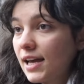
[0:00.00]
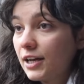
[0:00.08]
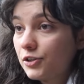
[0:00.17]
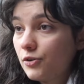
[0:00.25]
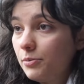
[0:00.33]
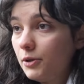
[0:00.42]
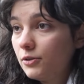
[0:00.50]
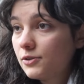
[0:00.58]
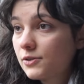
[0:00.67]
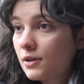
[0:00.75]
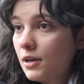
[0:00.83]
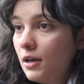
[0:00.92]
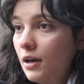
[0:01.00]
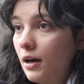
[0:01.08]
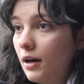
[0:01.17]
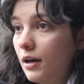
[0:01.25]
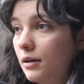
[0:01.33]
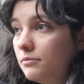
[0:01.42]
attributes
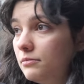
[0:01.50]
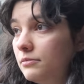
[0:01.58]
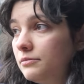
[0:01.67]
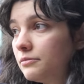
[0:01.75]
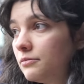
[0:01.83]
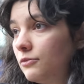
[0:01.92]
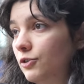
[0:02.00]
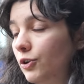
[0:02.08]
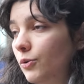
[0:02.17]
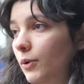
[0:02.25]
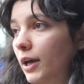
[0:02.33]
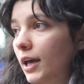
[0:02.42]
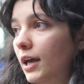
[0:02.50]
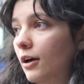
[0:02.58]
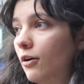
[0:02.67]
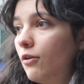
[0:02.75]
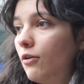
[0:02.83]
to it,